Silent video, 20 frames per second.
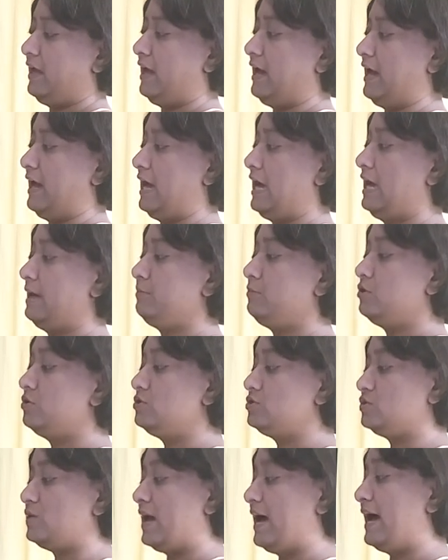I'm going
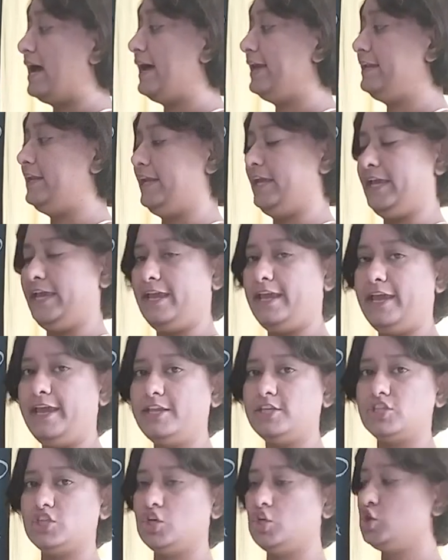to add
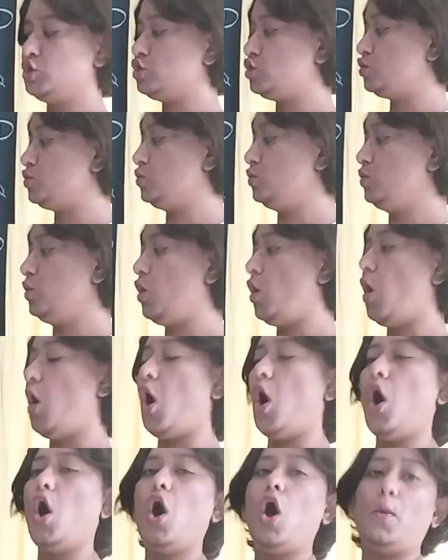H to
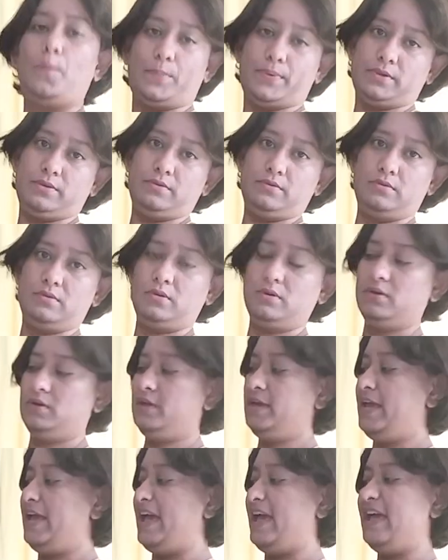op.
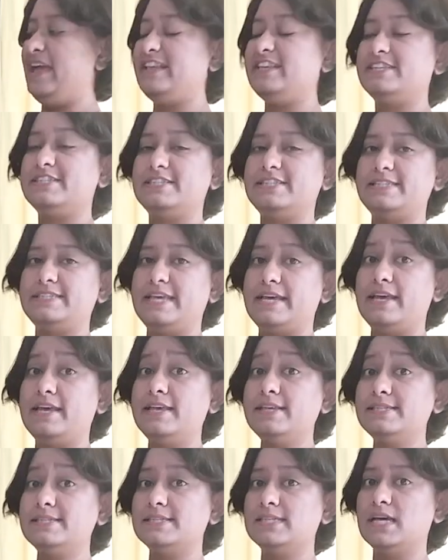H
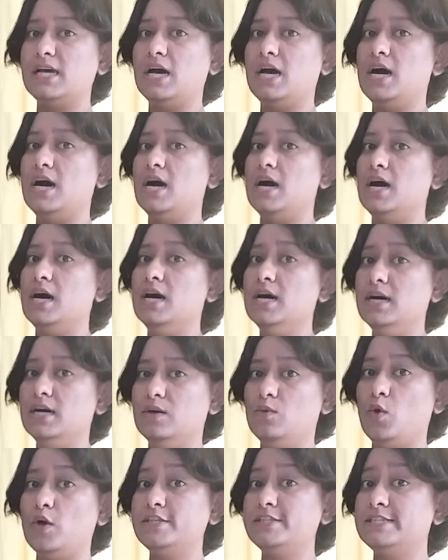says her.
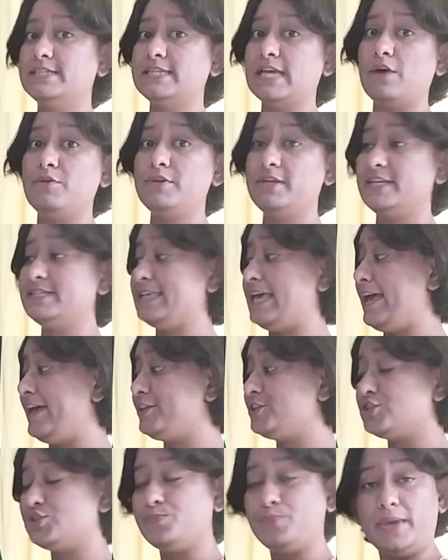What sound does
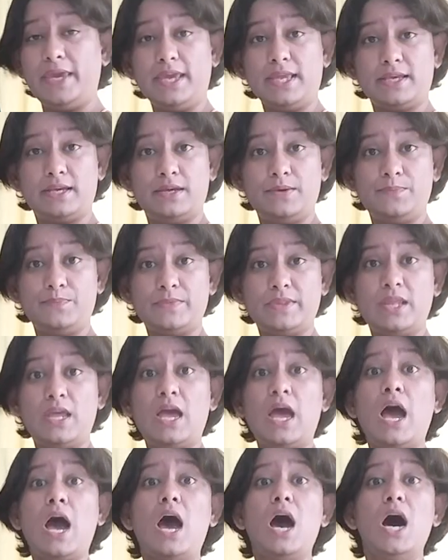H make?
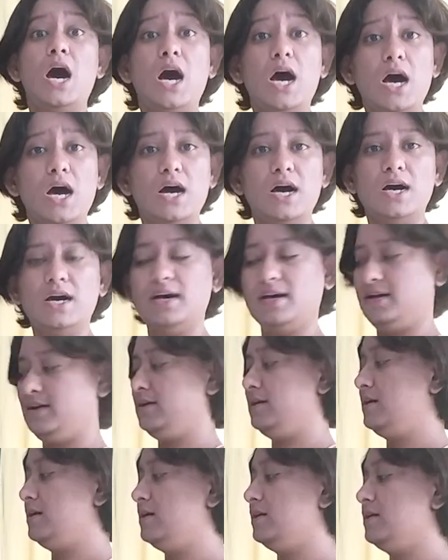H,
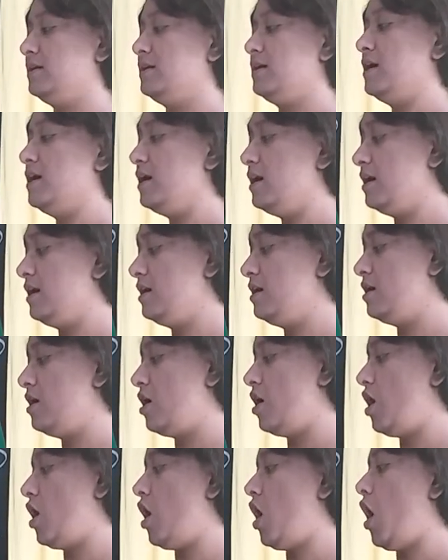H,
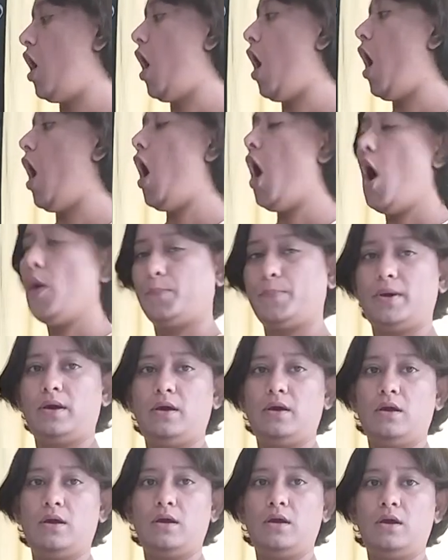Op.
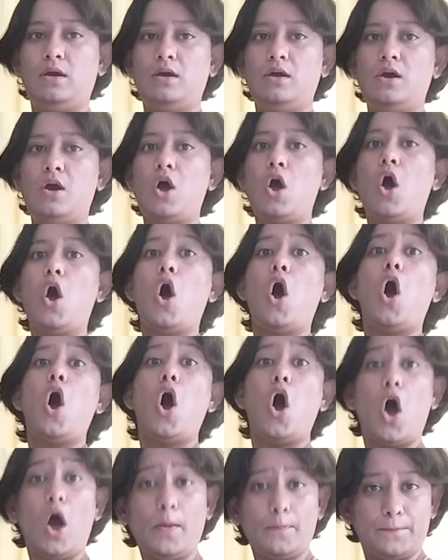
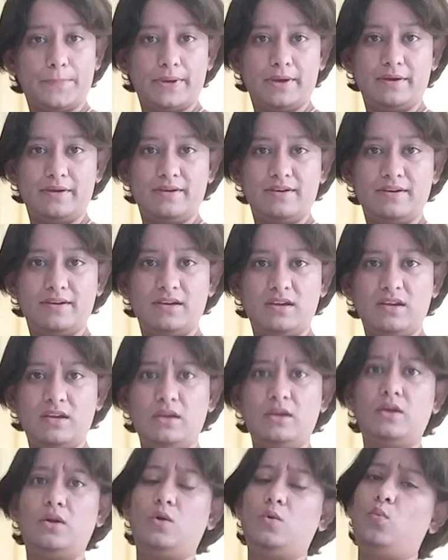Hop.
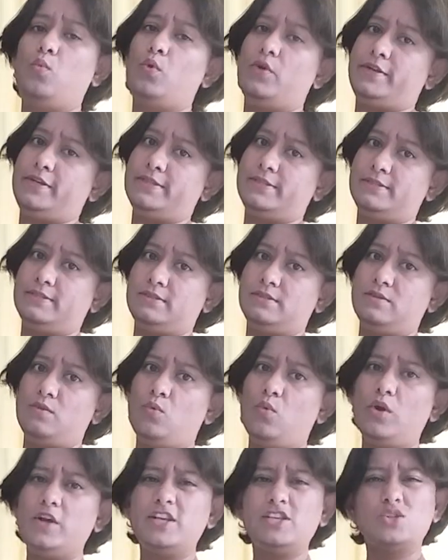What is
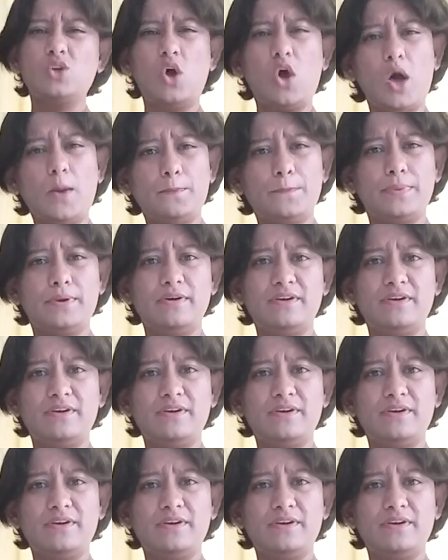what is hop?